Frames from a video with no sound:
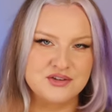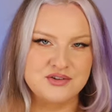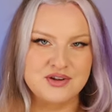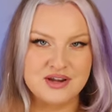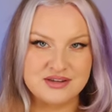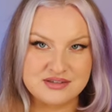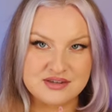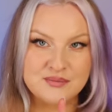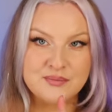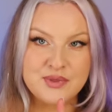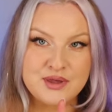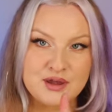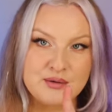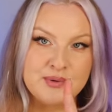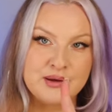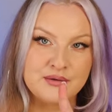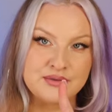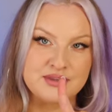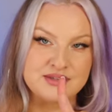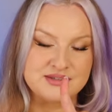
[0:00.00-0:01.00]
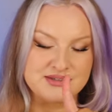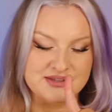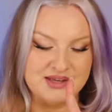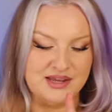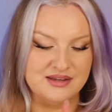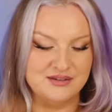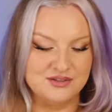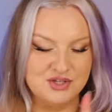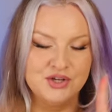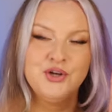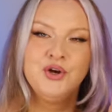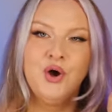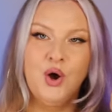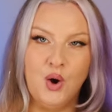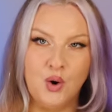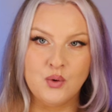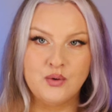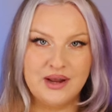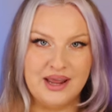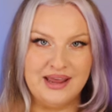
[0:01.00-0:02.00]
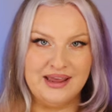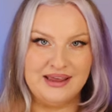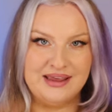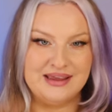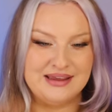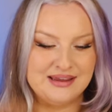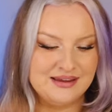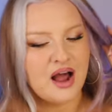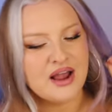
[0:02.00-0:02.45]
you guys something about this scent, okay?